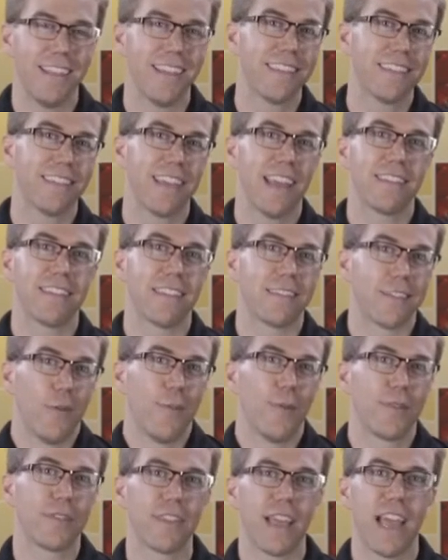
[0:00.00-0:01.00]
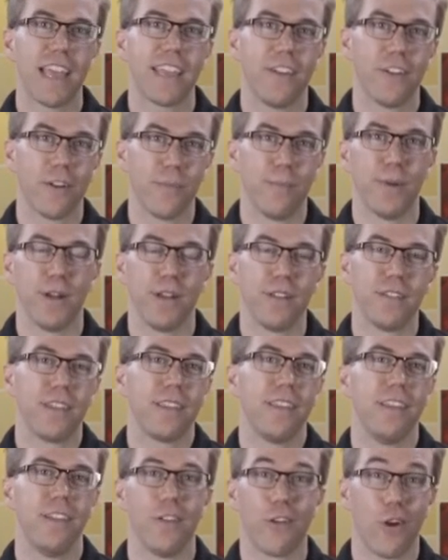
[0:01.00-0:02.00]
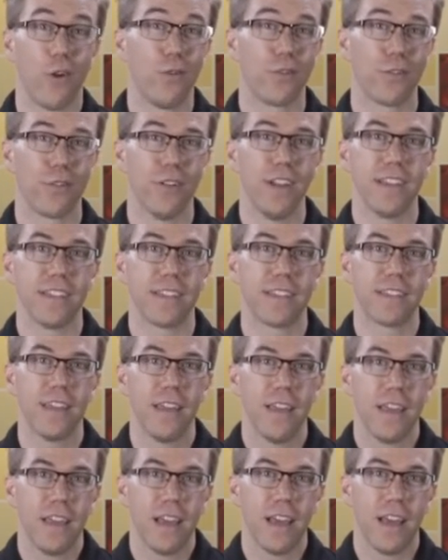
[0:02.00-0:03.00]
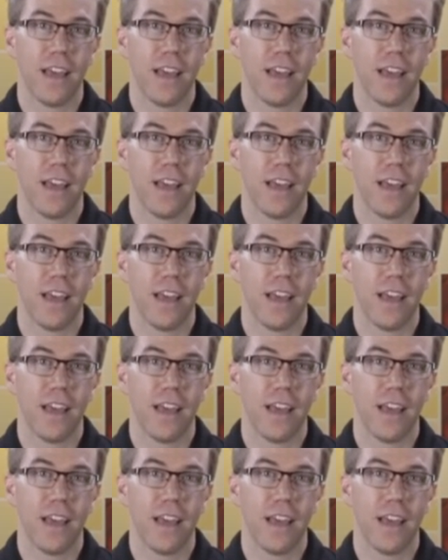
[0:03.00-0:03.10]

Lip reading: In this sense, it's almost like you're building your own grease.